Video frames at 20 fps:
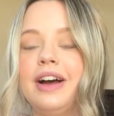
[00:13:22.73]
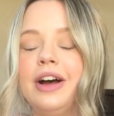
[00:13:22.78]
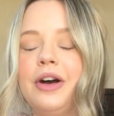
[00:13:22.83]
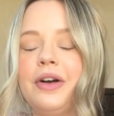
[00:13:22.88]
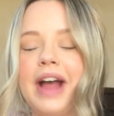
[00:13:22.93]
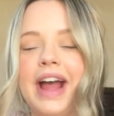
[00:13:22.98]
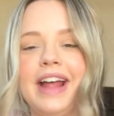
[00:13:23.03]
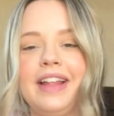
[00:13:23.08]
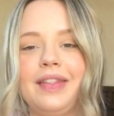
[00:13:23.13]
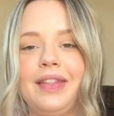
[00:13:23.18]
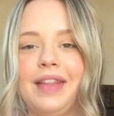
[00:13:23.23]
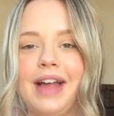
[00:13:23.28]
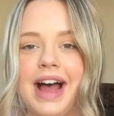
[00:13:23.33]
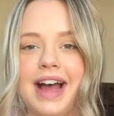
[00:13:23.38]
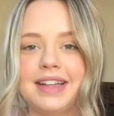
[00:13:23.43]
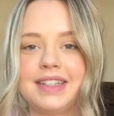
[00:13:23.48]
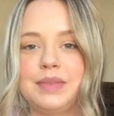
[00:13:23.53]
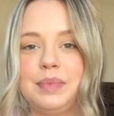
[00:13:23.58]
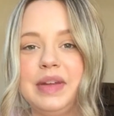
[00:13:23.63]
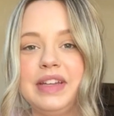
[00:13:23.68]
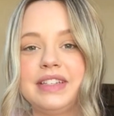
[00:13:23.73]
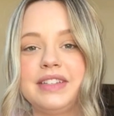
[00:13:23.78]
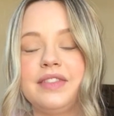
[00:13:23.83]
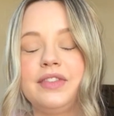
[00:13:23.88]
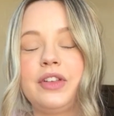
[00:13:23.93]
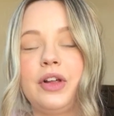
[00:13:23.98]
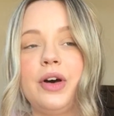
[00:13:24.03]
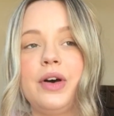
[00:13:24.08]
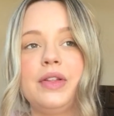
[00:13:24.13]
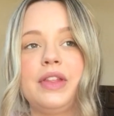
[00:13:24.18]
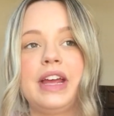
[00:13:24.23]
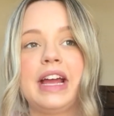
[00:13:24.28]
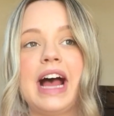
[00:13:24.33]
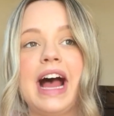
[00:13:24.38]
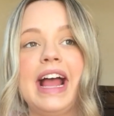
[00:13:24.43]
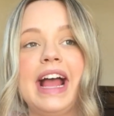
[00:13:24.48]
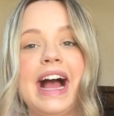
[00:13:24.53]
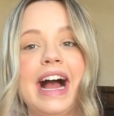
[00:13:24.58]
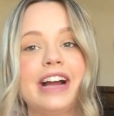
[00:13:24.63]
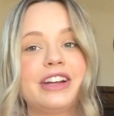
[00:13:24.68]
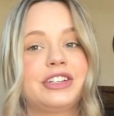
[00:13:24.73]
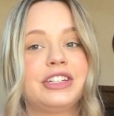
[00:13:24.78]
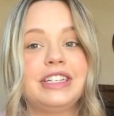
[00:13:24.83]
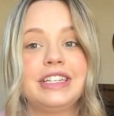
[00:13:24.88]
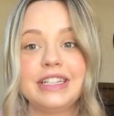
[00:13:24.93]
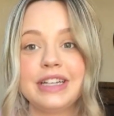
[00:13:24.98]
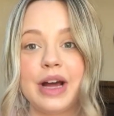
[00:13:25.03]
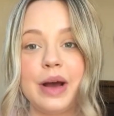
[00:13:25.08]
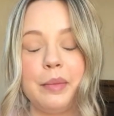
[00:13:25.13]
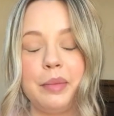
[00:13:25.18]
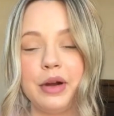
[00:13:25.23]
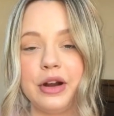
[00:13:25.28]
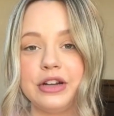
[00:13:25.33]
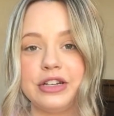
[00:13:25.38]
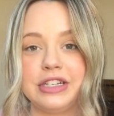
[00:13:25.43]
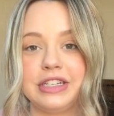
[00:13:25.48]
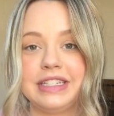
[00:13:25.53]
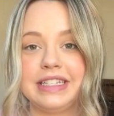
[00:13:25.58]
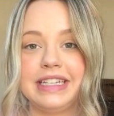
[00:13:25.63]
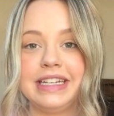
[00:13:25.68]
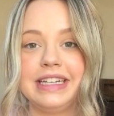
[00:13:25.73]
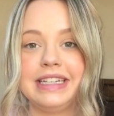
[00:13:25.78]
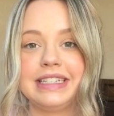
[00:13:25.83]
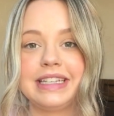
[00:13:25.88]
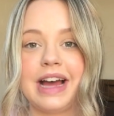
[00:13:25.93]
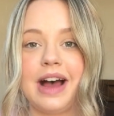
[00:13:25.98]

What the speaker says: Okay, last piece of clothing. I actually did not purchase these.